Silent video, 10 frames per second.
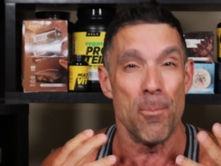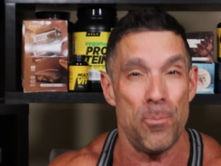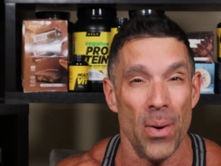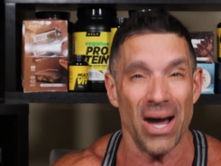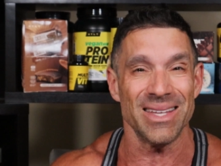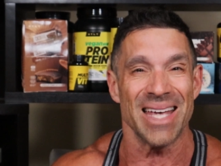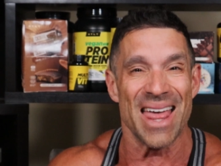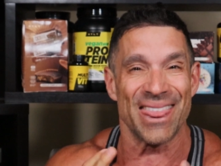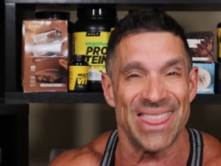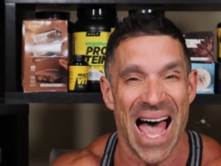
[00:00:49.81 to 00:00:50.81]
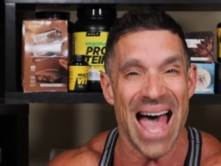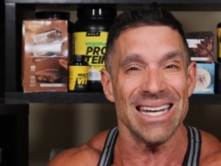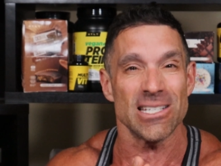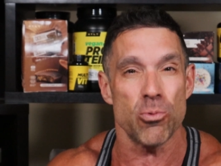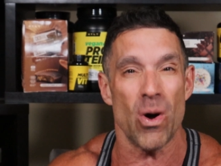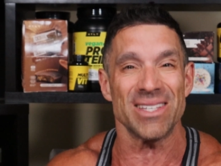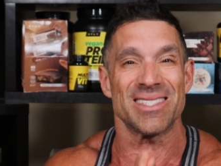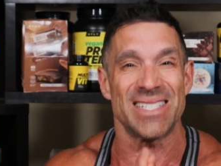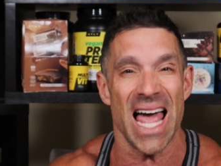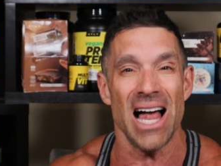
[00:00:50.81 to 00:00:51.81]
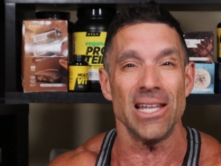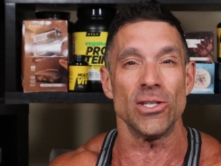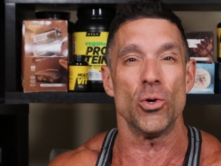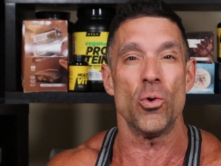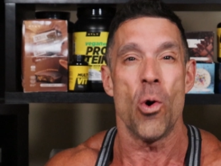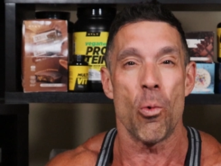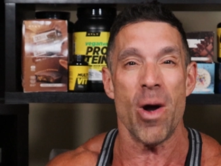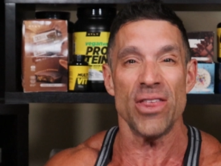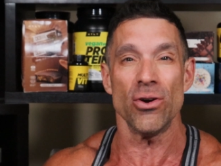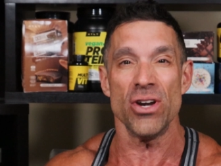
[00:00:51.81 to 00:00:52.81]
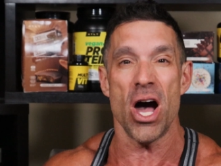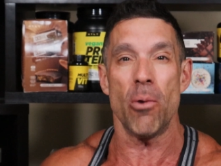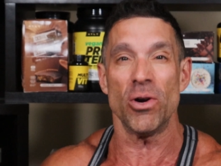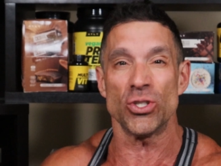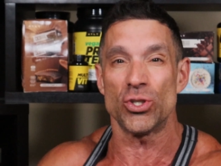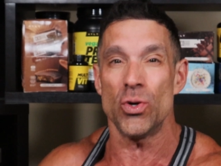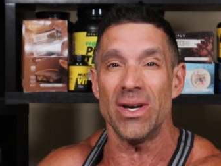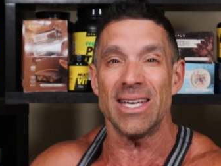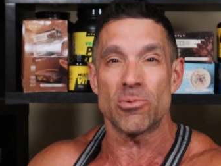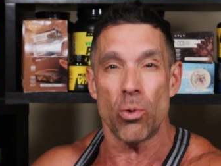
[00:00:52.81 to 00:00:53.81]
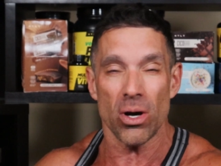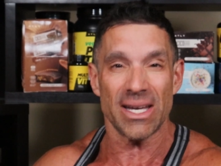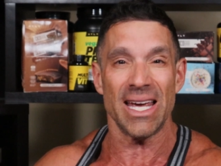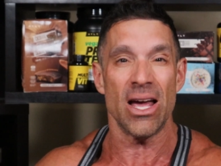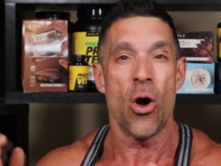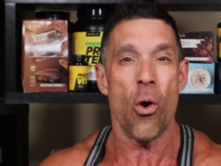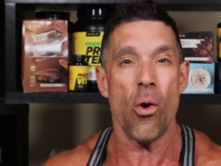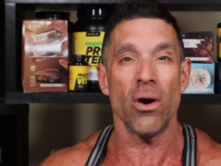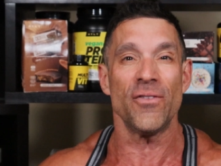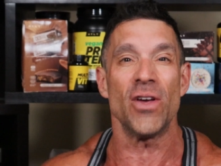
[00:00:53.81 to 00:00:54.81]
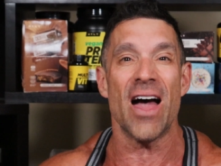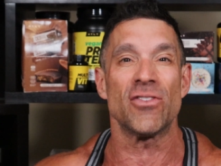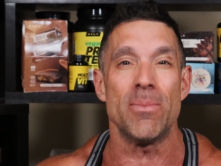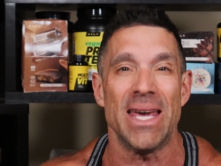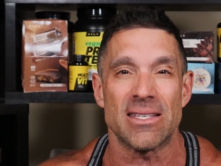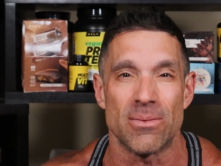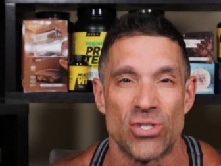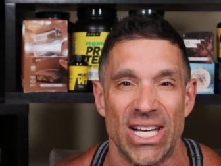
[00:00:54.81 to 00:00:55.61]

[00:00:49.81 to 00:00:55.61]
But that is what's telling you whether or not what you're doing is working or if you have to make some